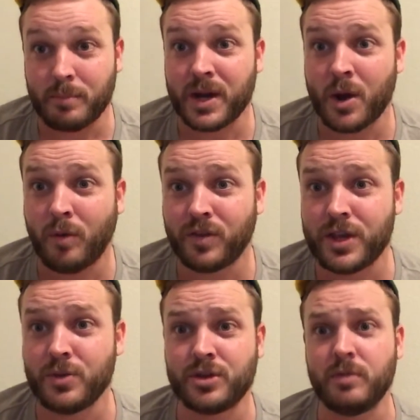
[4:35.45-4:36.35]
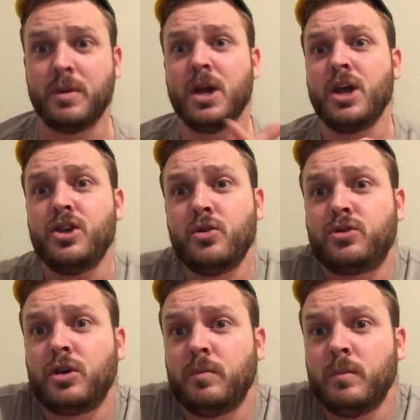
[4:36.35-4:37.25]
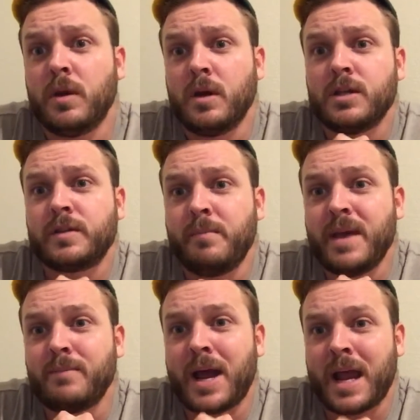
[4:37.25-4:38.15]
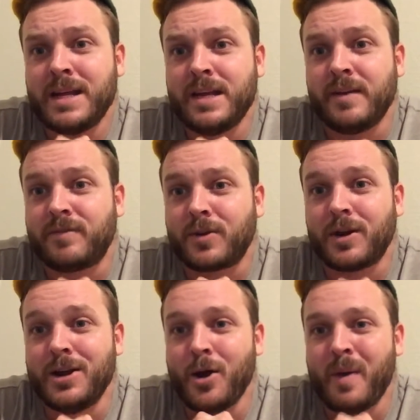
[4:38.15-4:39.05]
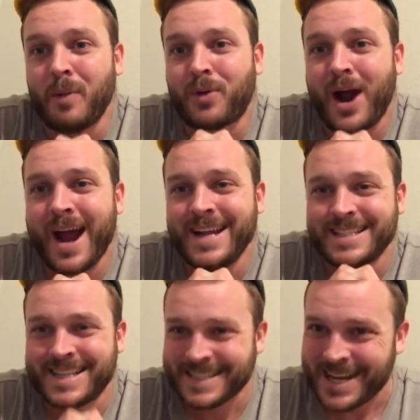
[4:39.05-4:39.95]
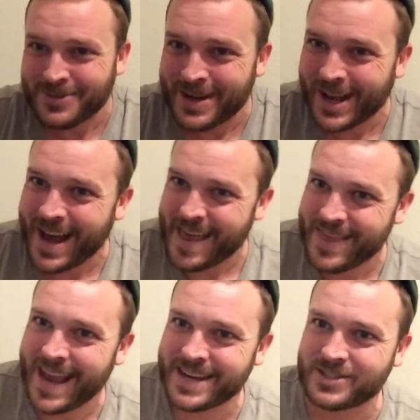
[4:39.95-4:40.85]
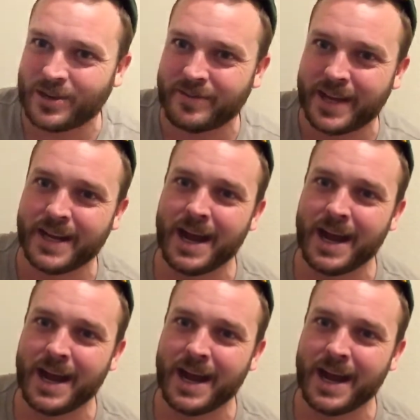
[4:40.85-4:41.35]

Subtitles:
But hopefully YouTube, submit my idea for a Nobel Prize, because I swear to God, I think I deserve it.